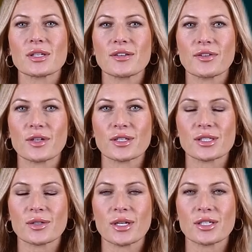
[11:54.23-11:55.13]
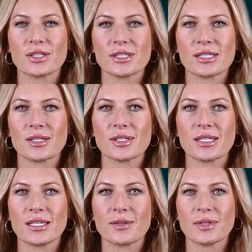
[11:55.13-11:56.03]
the first question
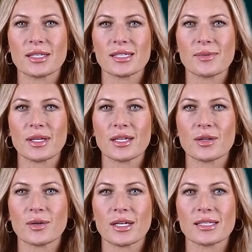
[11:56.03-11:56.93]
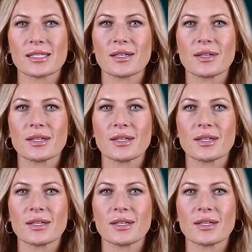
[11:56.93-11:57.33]
associated with this video quiz.